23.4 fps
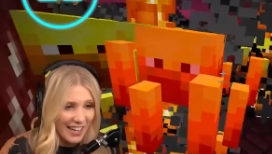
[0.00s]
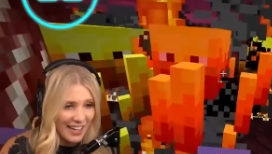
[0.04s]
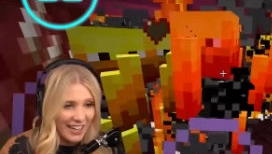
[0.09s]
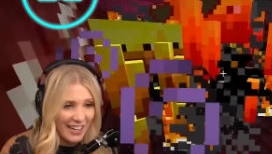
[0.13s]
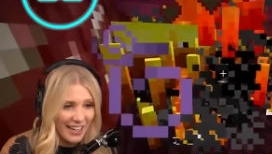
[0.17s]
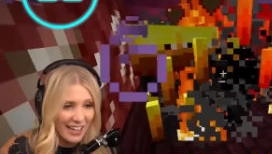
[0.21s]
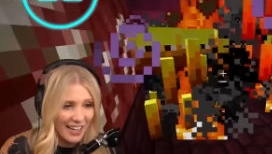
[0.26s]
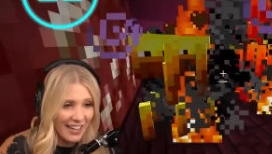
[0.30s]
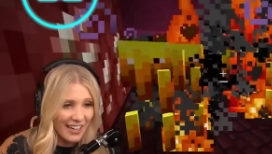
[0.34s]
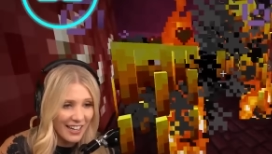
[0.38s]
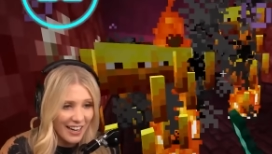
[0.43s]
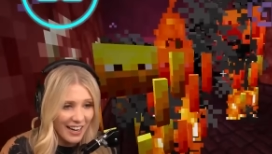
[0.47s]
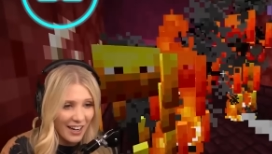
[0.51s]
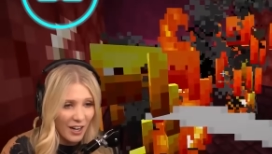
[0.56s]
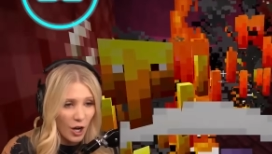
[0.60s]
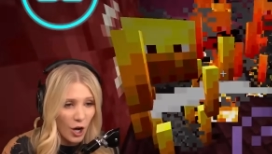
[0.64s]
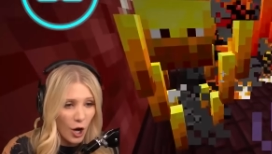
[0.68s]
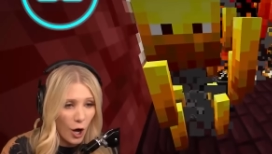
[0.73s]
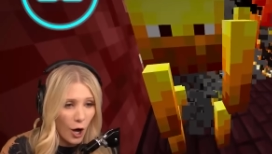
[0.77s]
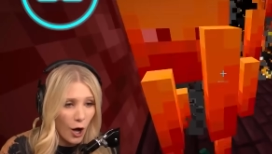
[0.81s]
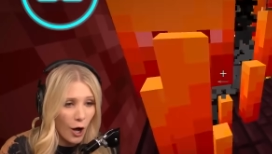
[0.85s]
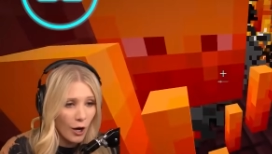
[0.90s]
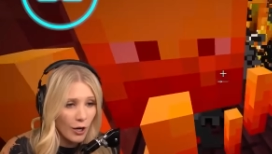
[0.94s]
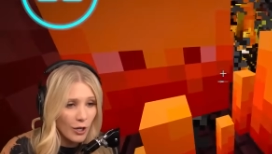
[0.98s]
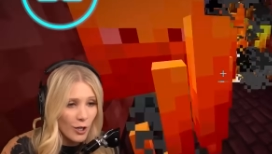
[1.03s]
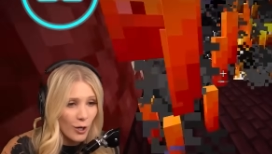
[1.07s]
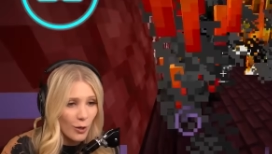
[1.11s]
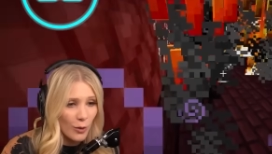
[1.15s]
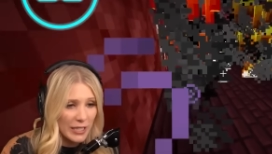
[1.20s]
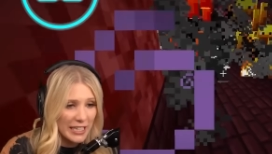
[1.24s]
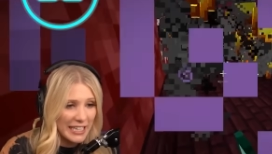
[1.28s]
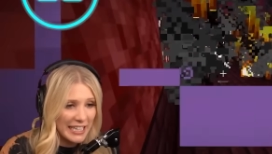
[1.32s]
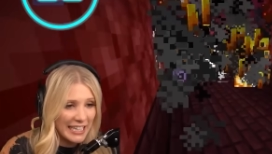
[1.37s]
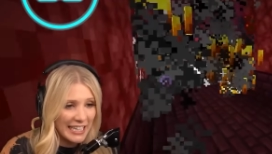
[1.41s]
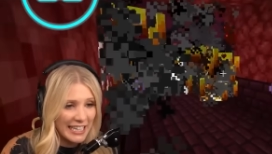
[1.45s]
uh, oh,
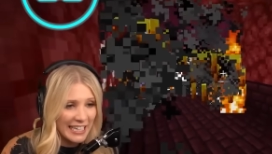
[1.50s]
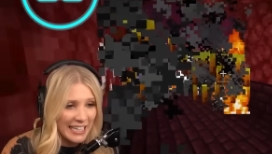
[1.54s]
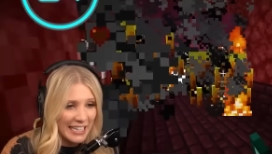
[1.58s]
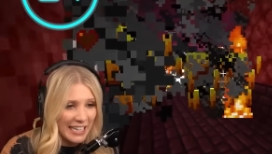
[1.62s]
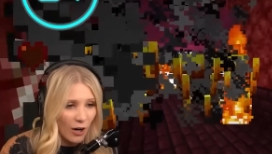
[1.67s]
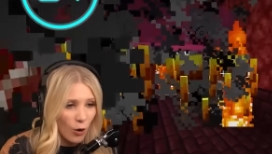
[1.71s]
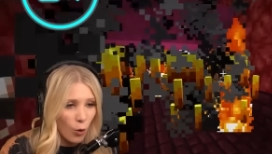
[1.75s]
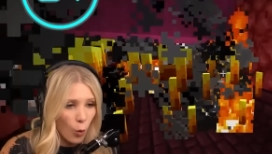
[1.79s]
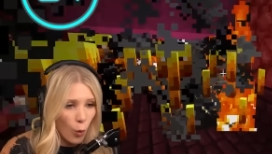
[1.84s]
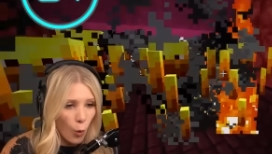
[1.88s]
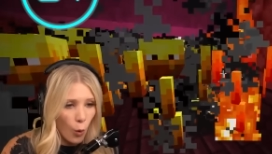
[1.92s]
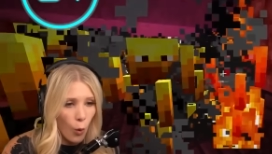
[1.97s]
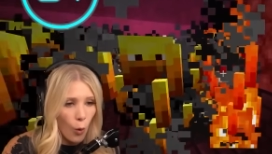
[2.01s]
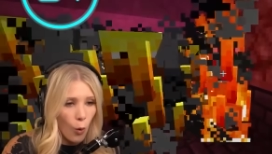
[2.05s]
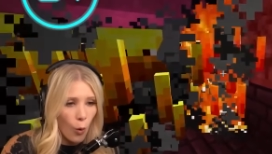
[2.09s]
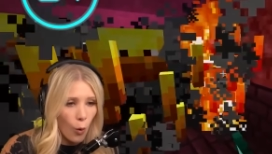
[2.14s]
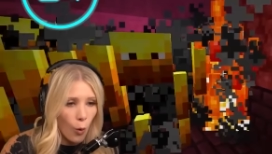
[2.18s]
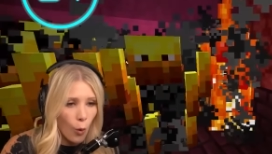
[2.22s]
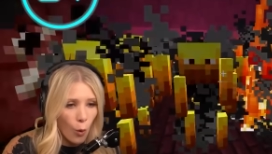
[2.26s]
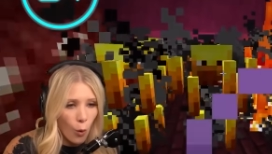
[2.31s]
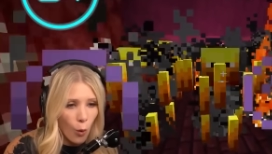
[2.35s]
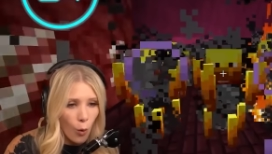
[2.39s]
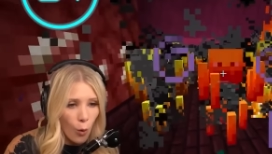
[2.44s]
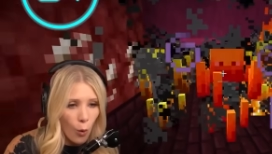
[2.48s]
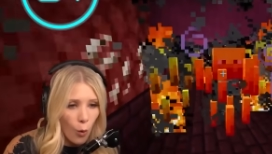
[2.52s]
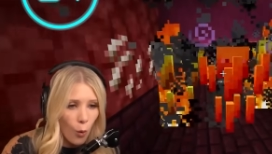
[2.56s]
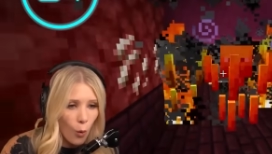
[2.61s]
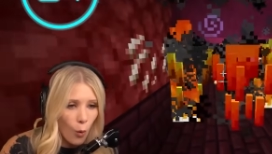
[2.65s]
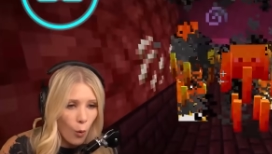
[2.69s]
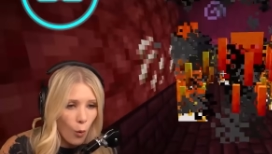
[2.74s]
ee, ooh, ooh, ooh.